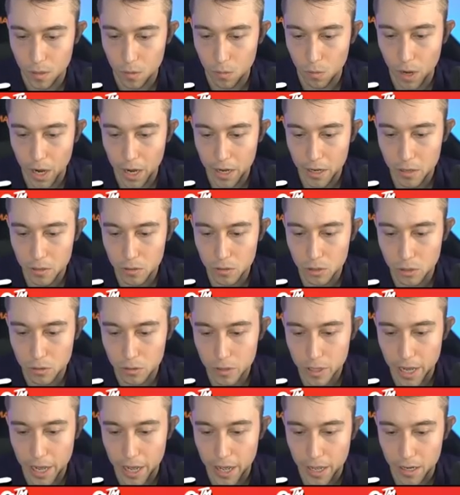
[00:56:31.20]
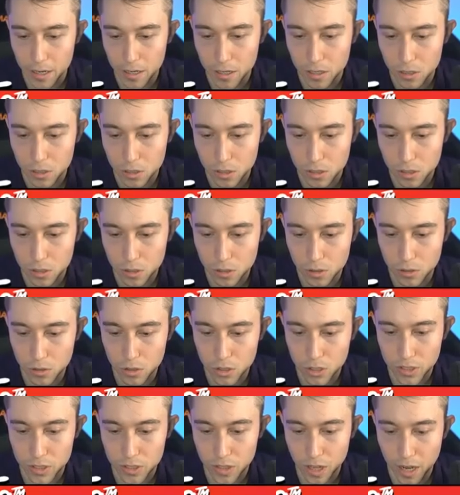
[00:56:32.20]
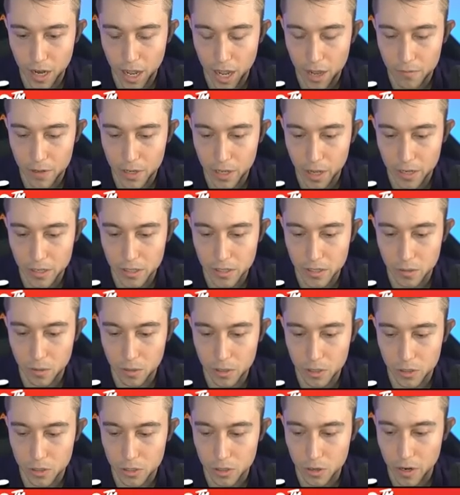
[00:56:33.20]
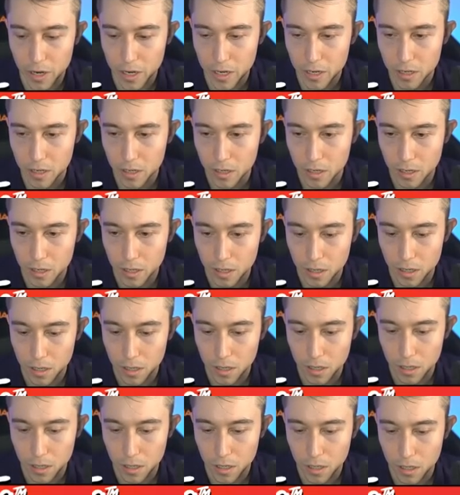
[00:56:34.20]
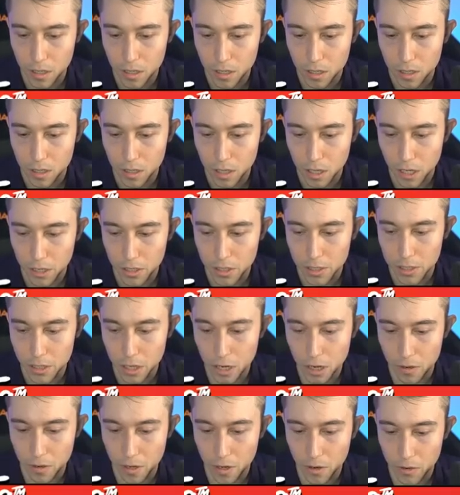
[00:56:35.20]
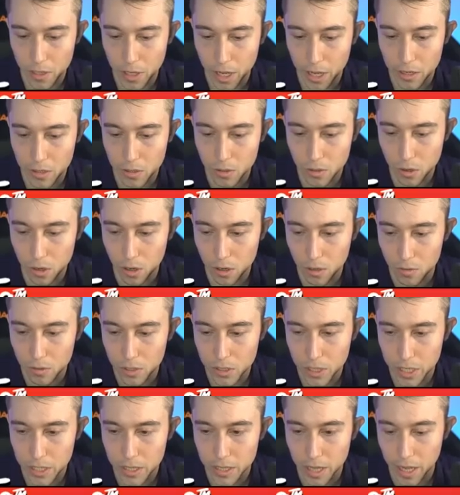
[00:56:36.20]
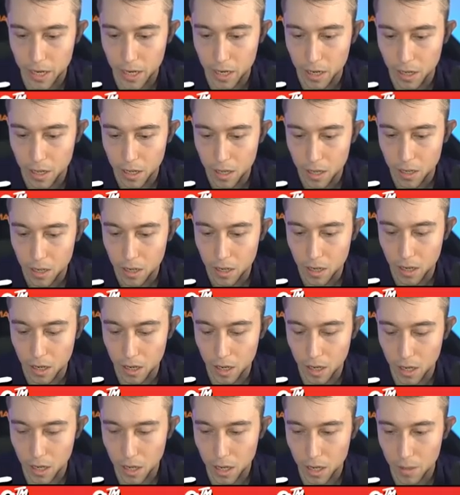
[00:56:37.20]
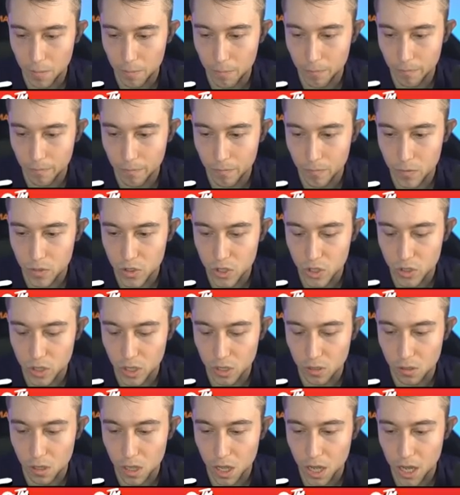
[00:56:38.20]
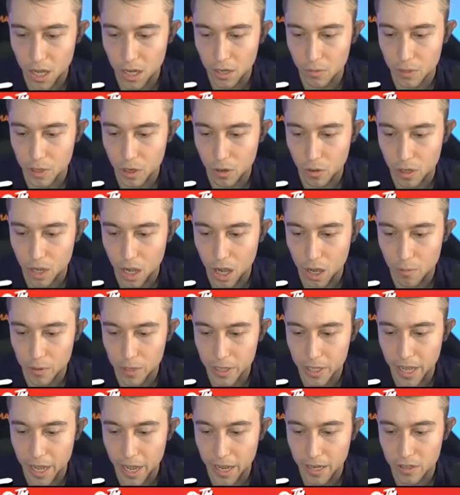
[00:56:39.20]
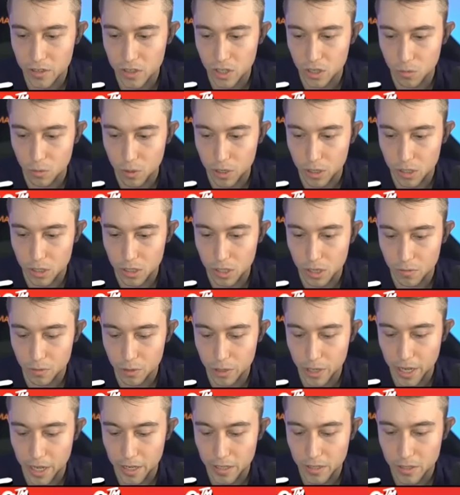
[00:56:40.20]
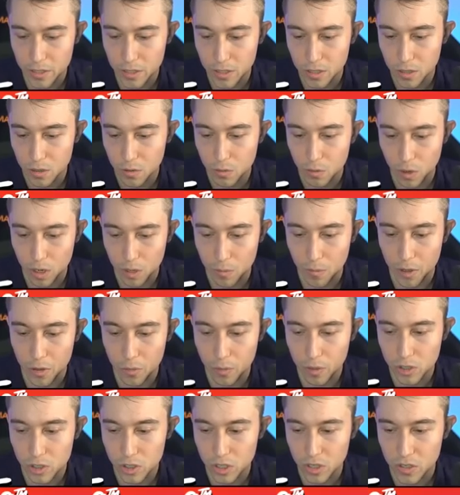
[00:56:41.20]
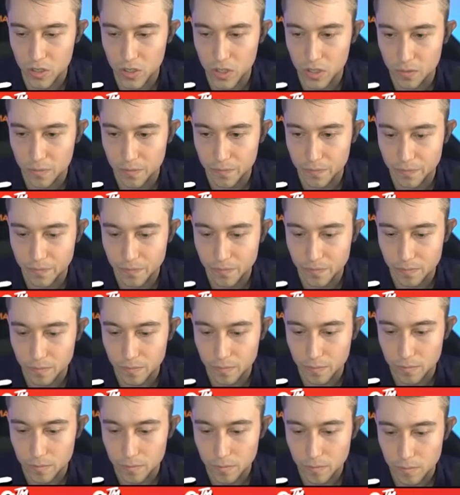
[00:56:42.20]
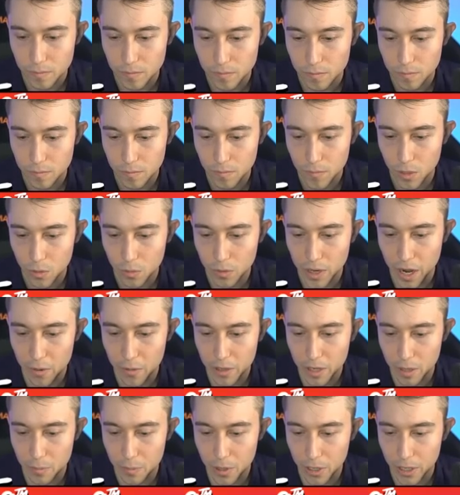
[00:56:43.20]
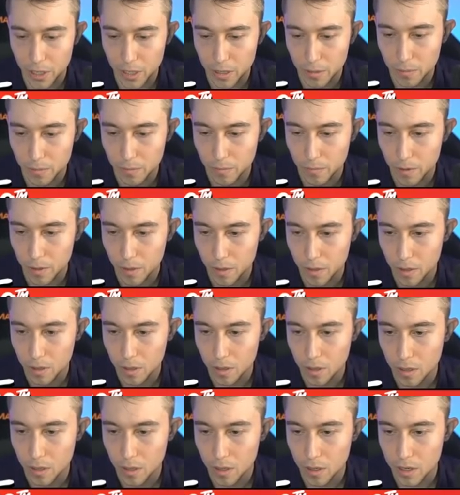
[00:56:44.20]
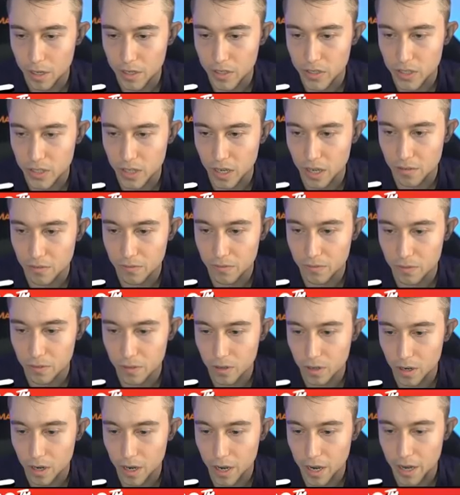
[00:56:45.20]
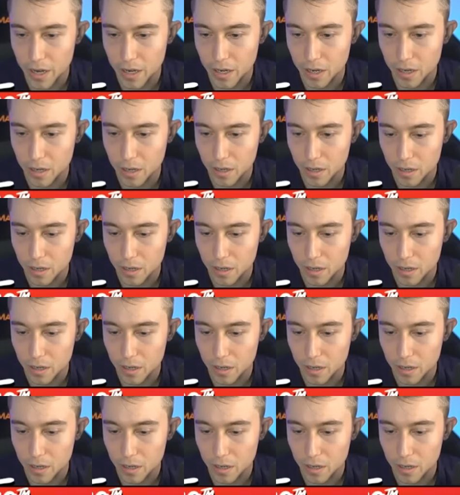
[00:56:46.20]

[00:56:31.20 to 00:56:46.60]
Why do you do that? You just not have any idea what you're doing? No, you don't. Okay, cool. We'll take that. Um, so he's going to log. We go Goblin Gang. He's going to Royal Delivery it. We want to Mother Witch this. And now we get a Piggy. Nice stuff. Alright.